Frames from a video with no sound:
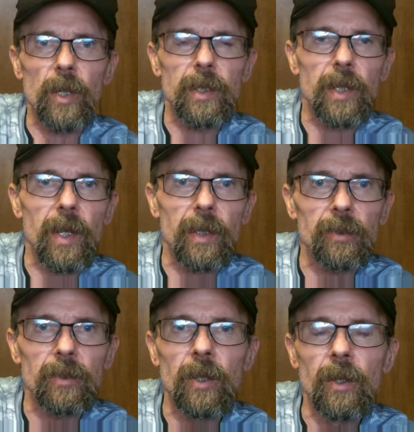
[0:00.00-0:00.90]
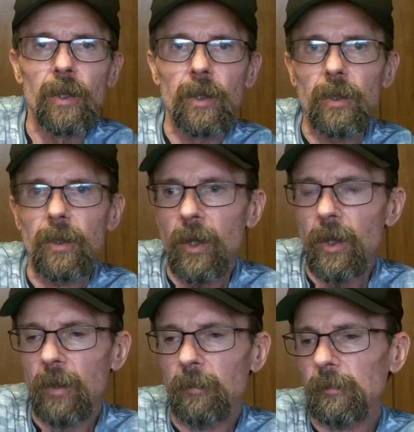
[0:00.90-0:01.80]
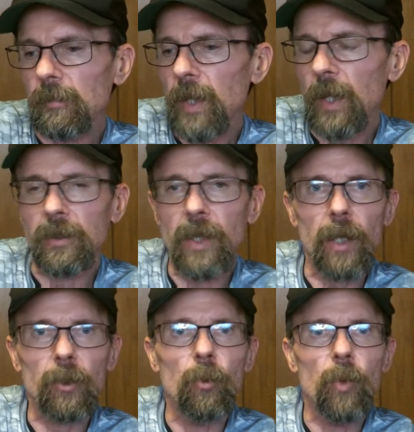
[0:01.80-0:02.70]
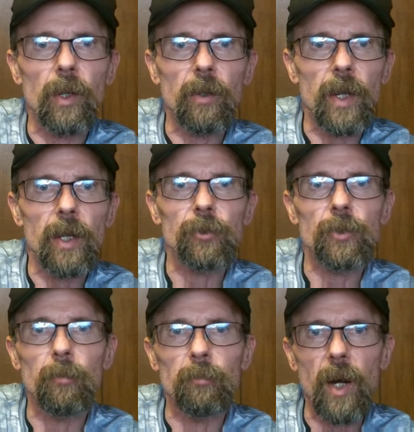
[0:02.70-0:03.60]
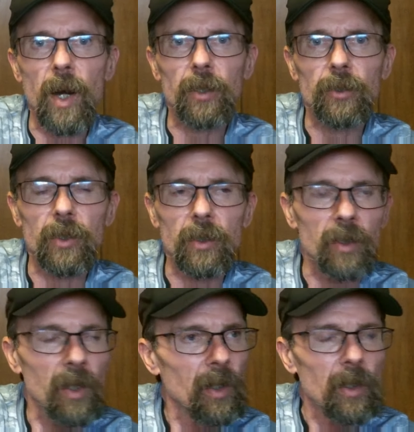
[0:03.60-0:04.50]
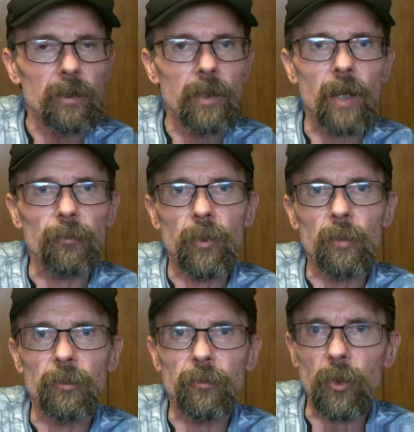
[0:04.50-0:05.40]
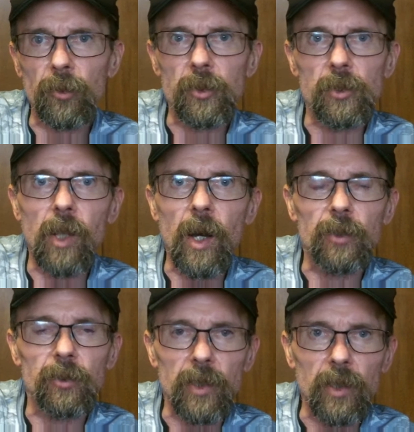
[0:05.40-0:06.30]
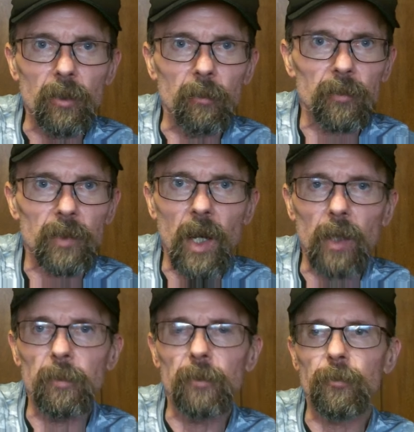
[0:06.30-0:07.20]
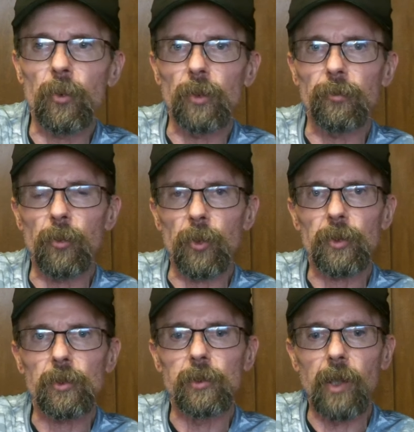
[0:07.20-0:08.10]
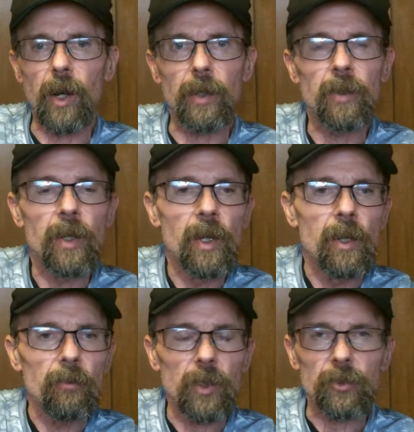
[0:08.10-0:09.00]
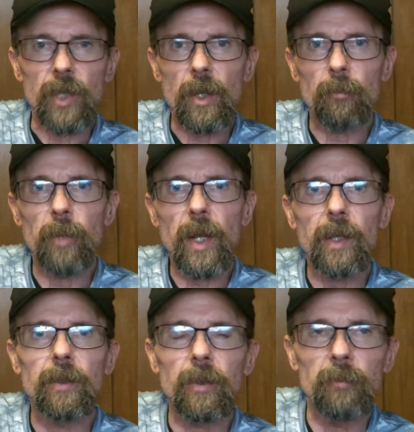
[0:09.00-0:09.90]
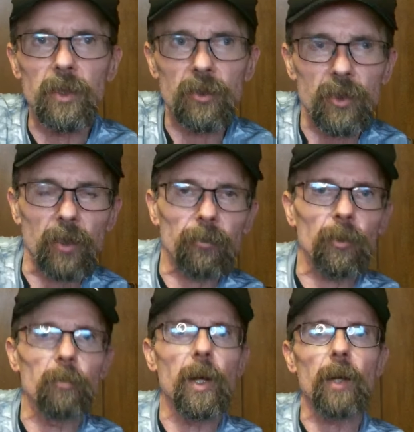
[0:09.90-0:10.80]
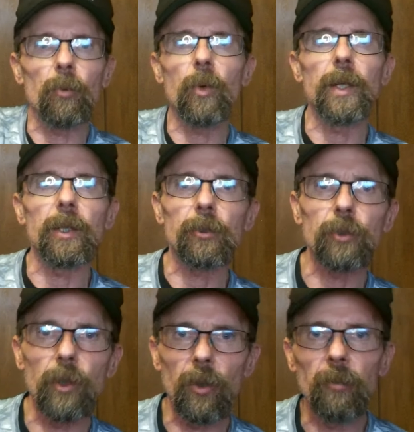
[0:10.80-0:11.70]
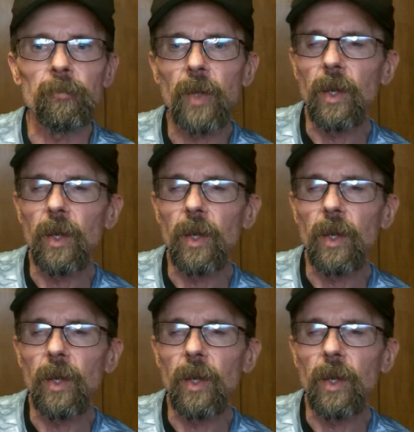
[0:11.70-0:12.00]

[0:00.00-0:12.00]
weekend. Um, got Tackle Warehouse unboxing. Not from the 4th of July sale. Got it before the 4th of July. I sound bad. I've been sick for about a week, so